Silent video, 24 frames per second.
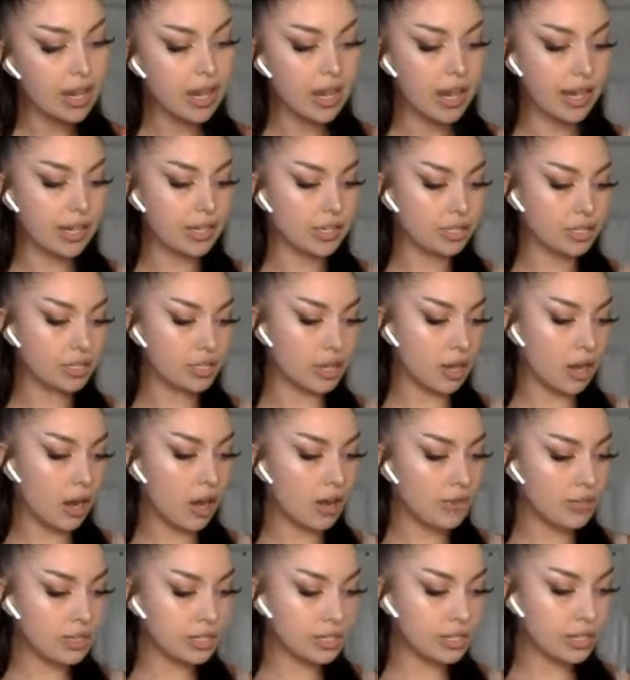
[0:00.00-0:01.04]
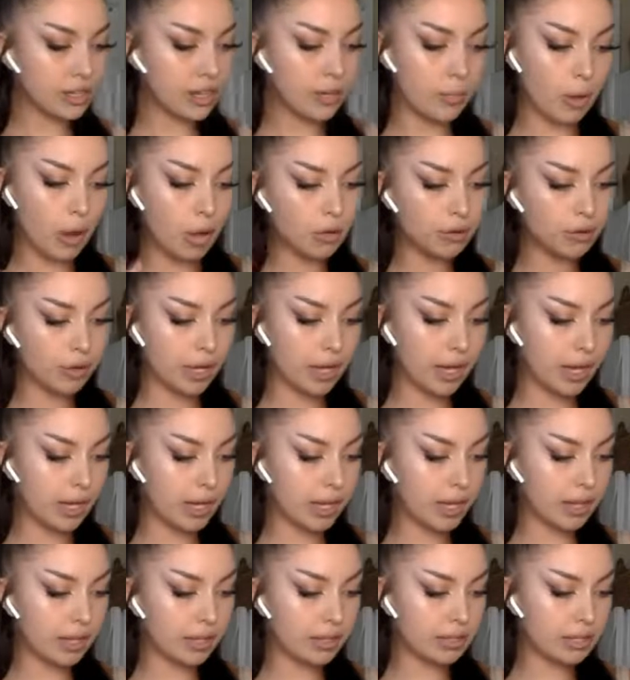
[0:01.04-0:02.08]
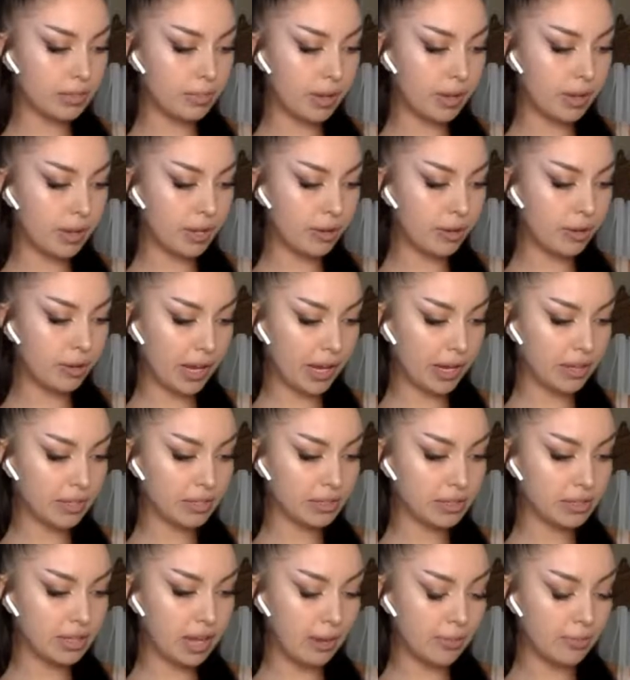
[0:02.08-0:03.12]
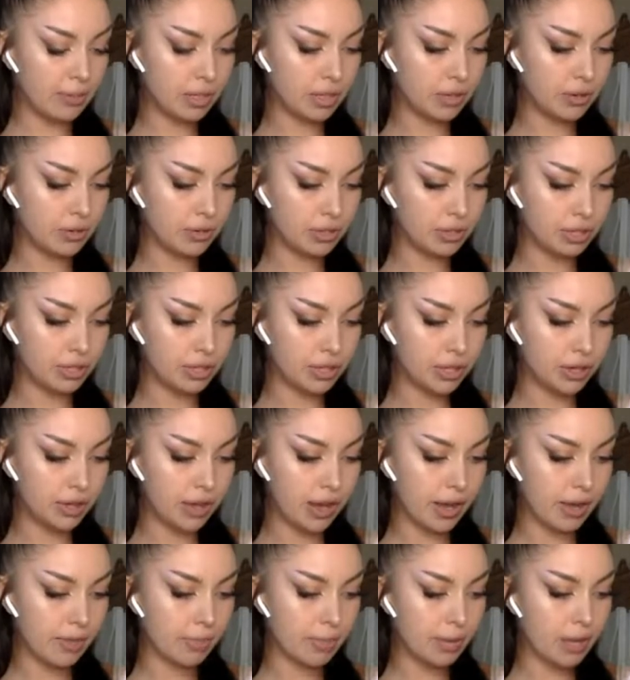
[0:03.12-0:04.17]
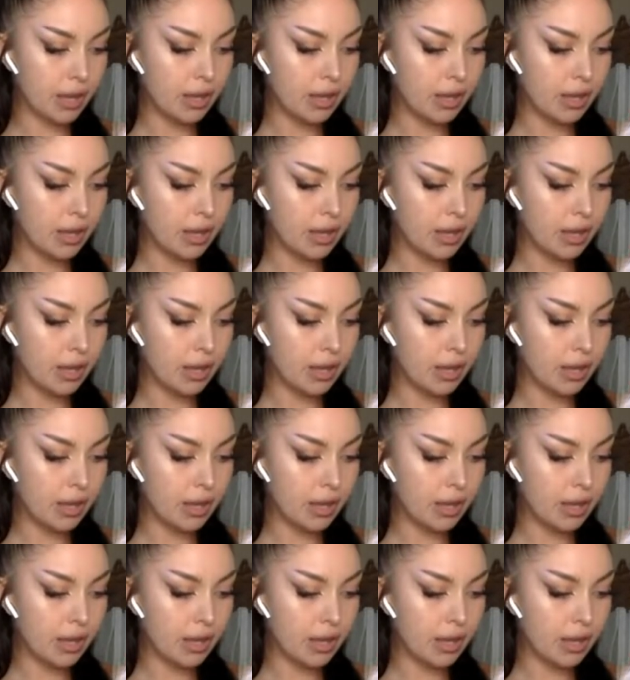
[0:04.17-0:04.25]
And it's just agave syrup, all organic, tomato paste, tapioca syrup,